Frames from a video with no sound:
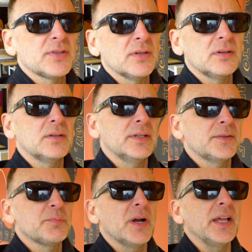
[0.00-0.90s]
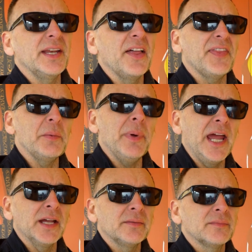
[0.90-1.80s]
so it's probably not that
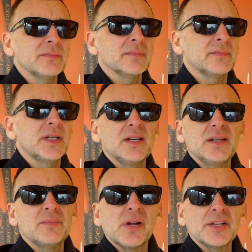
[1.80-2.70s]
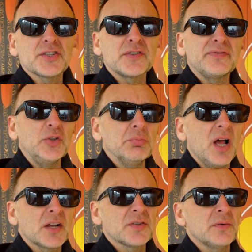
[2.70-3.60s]
bad. Probably just a few
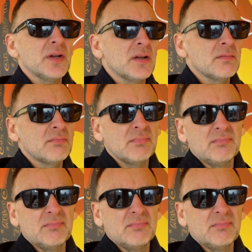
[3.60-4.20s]
blocks away.